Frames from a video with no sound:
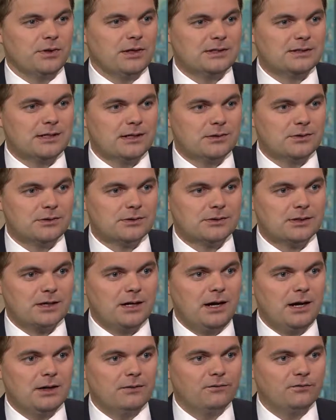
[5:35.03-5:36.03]
That sounds
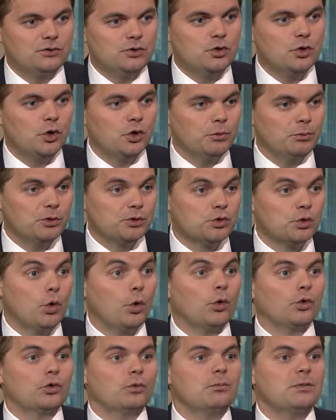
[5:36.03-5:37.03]
kind of too good to be true,
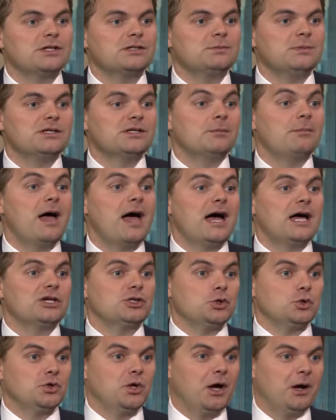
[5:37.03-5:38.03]
or there must be some
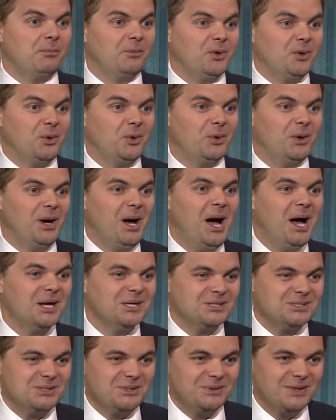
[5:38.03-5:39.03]
astronomical
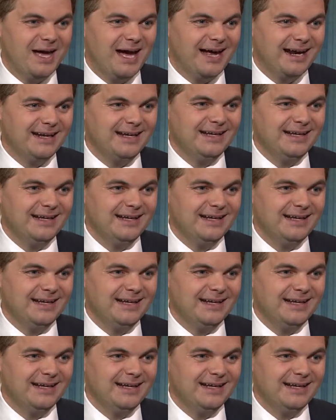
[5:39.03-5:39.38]
cost to that.